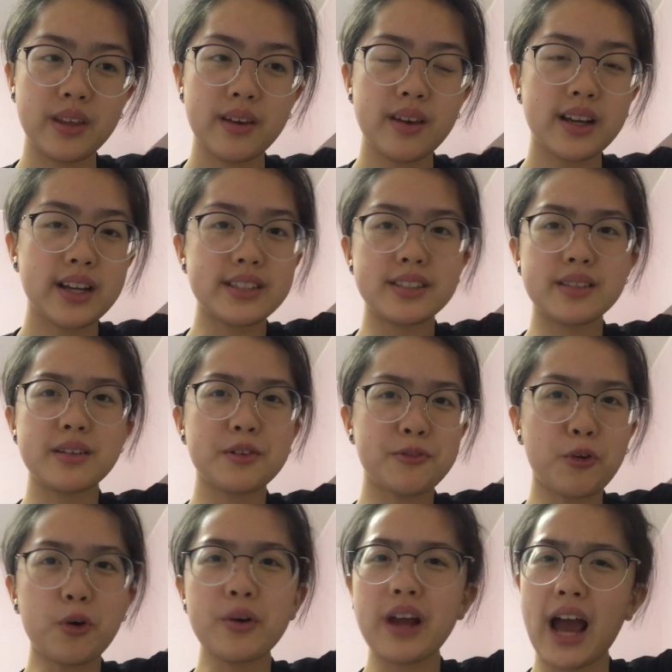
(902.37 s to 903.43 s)
Because
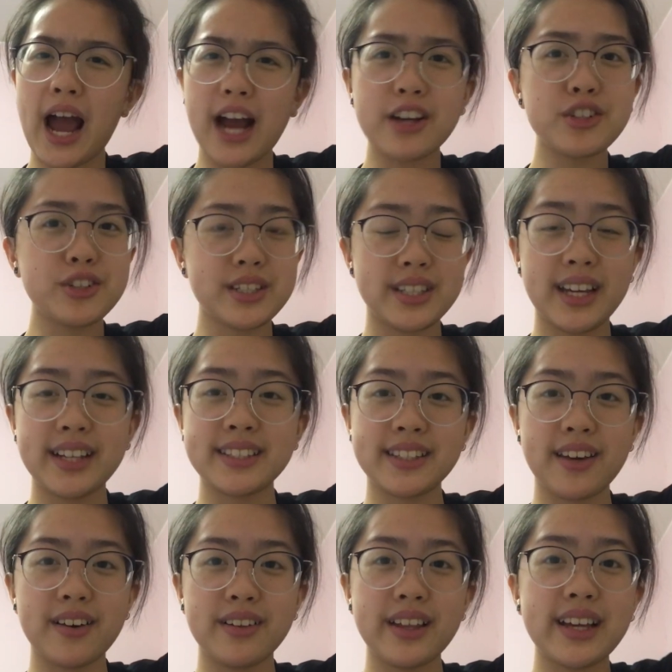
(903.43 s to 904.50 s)
forward actually takes
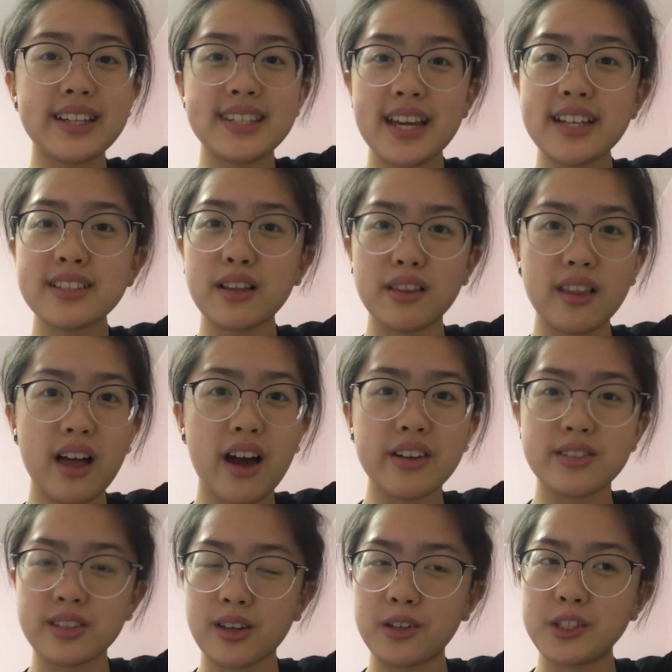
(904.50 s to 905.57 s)
skill. Like, it takes a lot of
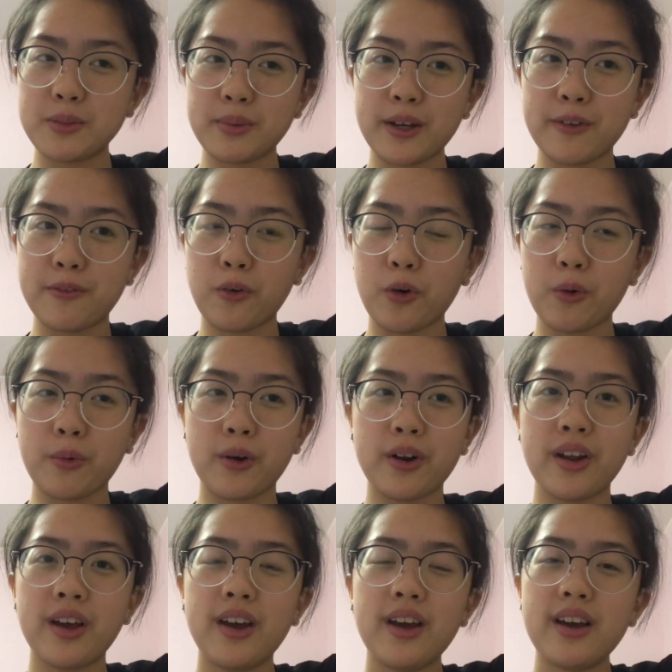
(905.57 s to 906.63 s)
skill to play forward.
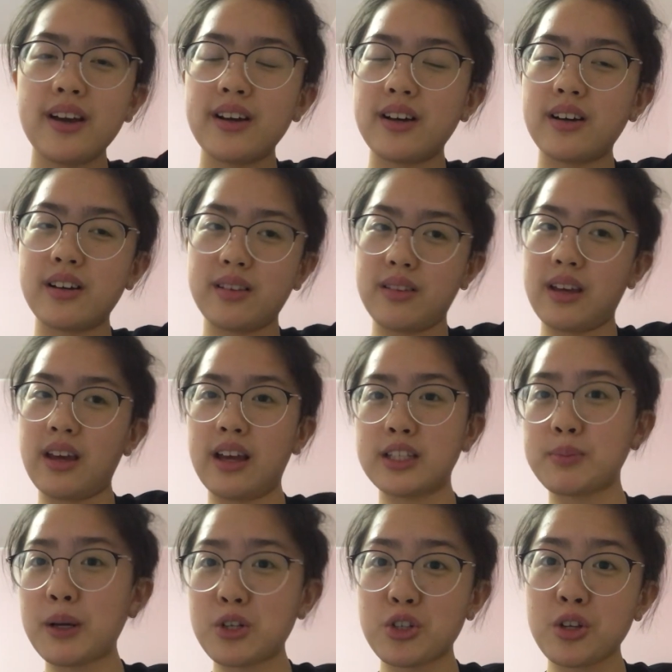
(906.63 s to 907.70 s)

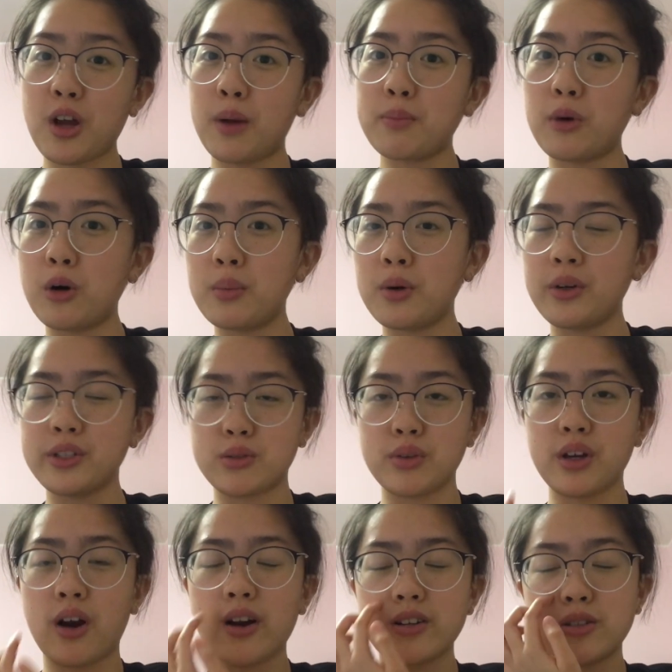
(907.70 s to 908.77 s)
Especially on mobile, it's
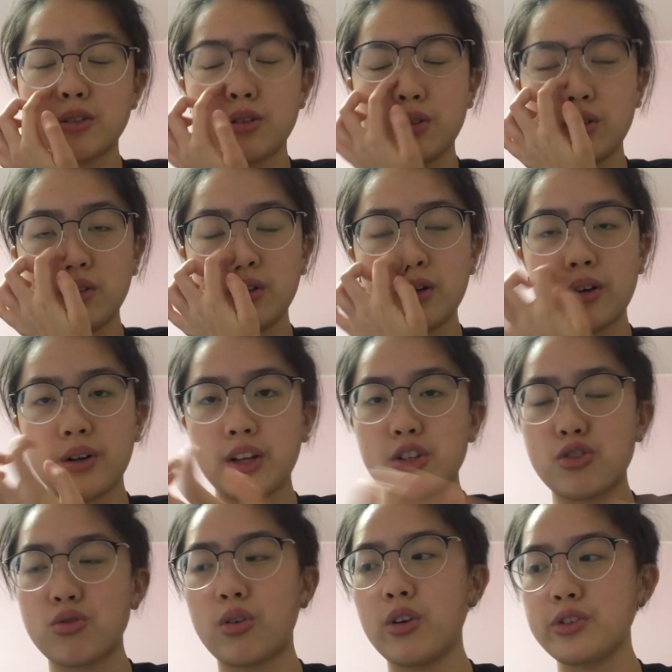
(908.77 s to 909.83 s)
really hard to,
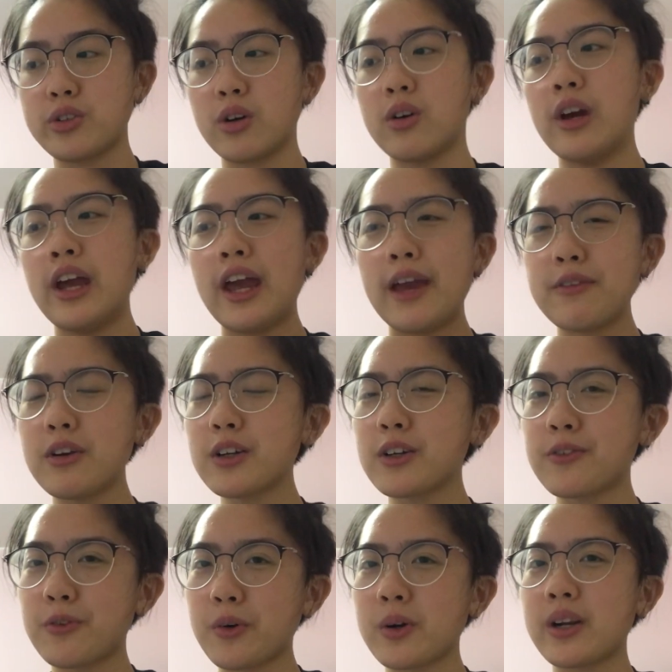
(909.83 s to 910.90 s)
control. So, if you're a
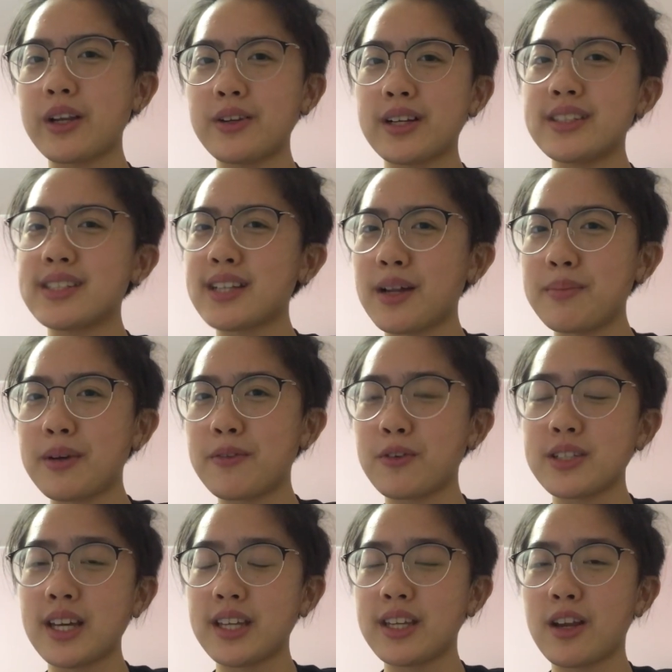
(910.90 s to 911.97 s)
good forward and you can stun me for
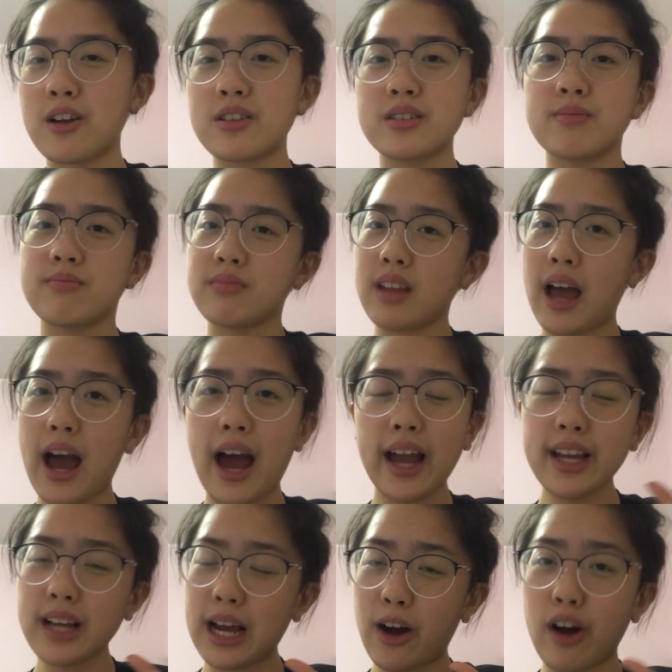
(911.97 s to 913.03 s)
10 years,
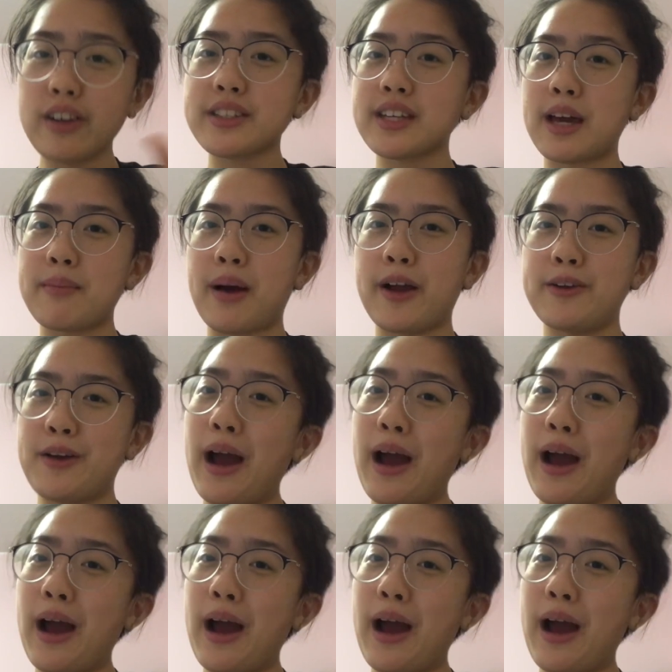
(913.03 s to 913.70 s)
I honestly admire you.